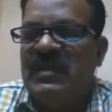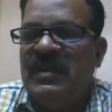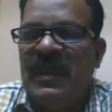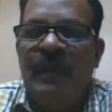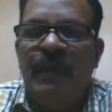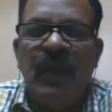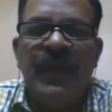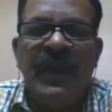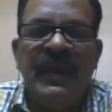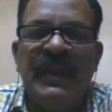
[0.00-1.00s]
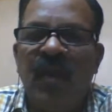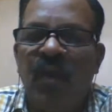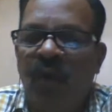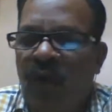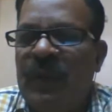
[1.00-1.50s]
employment in their
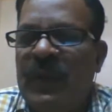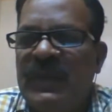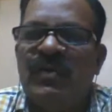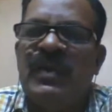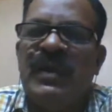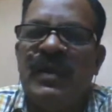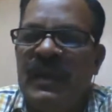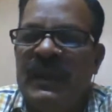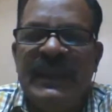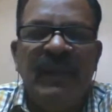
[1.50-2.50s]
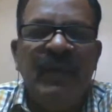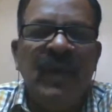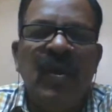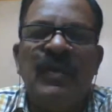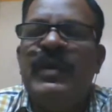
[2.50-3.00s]
own place so that they will
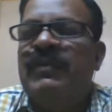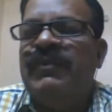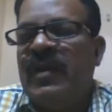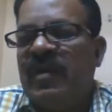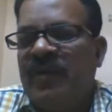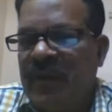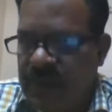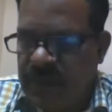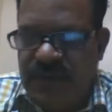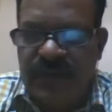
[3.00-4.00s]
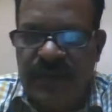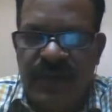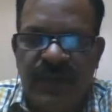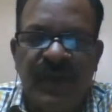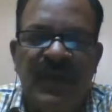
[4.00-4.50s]
not be dependent upon others
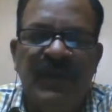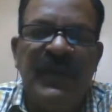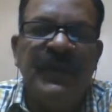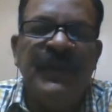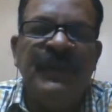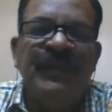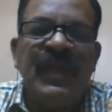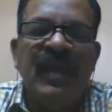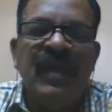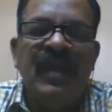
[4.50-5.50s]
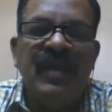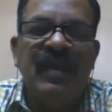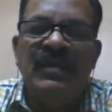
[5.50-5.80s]
so there is very uh,